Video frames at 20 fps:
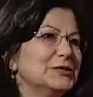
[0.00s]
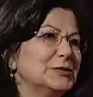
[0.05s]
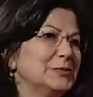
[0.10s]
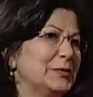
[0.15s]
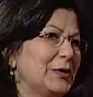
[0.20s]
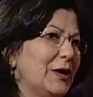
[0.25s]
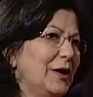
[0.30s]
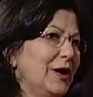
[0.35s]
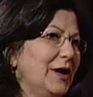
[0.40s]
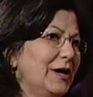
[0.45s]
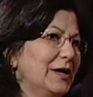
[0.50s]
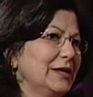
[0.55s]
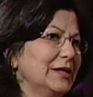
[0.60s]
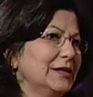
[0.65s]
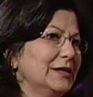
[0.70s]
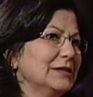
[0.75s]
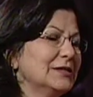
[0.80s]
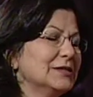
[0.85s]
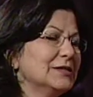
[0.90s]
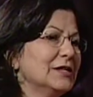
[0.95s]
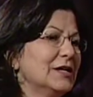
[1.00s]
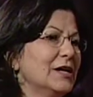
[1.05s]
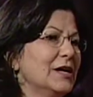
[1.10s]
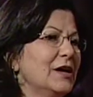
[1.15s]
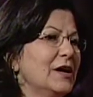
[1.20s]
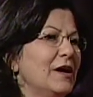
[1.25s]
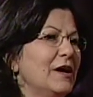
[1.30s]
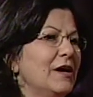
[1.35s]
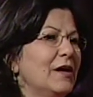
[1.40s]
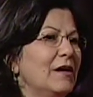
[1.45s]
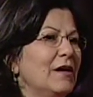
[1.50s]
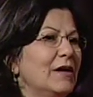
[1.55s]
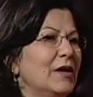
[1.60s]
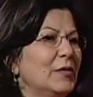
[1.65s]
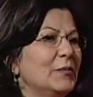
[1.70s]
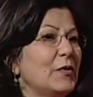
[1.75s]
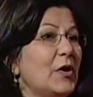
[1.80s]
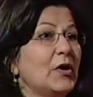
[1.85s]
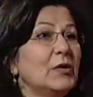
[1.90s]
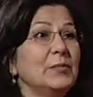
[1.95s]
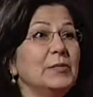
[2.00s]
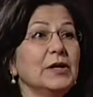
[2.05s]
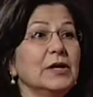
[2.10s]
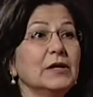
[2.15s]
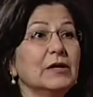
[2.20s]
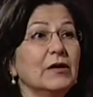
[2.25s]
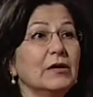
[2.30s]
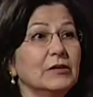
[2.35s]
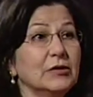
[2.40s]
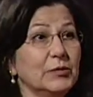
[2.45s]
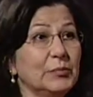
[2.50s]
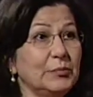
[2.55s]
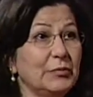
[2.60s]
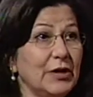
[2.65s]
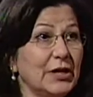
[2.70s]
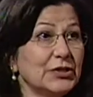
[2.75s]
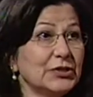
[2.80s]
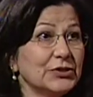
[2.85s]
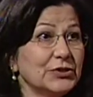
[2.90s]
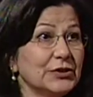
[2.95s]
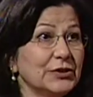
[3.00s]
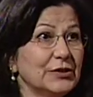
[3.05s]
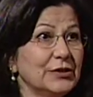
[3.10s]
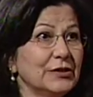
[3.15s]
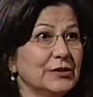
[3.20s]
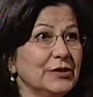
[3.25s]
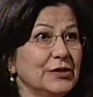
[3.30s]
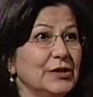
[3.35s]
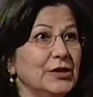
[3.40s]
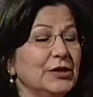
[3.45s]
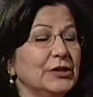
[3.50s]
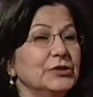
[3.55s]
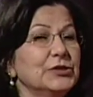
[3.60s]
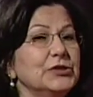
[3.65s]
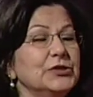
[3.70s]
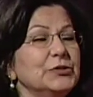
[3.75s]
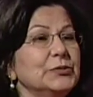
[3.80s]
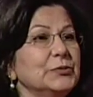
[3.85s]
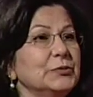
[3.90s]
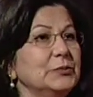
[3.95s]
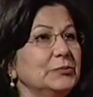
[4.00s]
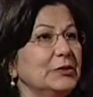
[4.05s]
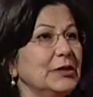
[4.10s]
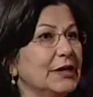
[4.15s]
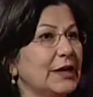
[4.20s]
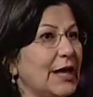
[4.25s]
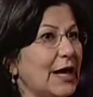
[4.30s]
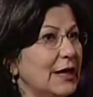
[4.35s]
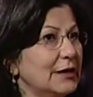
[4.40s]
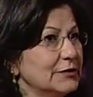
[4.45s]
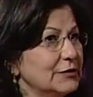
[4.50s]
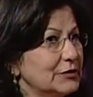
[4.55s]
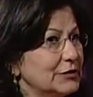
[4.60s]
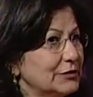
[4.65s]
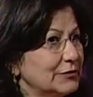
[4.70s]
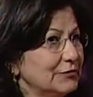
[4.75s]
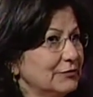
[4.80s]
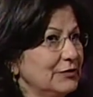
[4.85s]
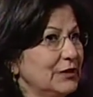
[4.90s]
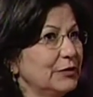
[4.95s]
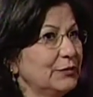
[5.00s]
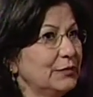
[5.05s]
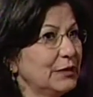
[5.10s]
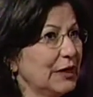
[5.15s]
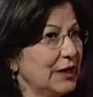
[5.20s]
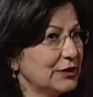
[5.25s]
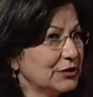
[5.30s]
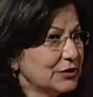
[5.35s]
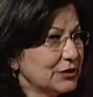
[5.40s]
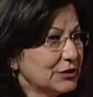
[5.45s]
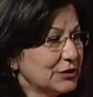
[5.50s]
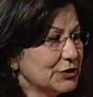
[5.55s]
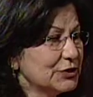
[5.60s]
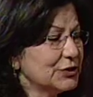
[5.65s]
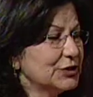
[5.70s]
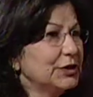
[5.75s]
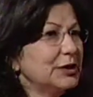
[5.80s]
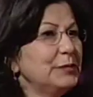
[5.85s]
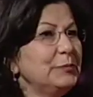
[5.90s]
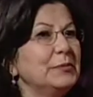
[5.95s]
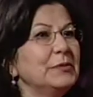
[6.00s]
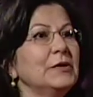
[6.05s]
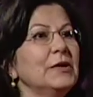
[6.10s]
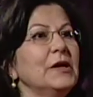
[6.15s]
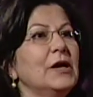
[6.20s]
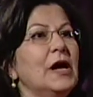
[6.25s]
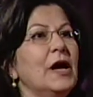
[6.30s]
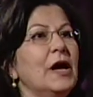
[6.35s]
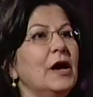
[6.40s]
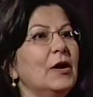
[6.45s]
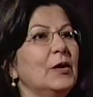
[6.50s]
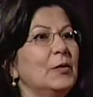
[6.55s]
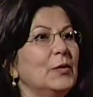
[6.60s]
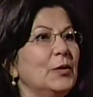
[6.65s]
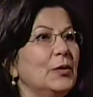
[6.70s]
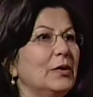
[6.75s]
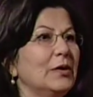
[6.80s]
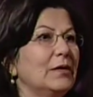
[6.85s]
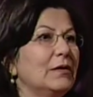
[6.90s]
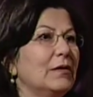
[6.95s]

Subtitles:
to Baha'is are being under pressure to recant the relationship or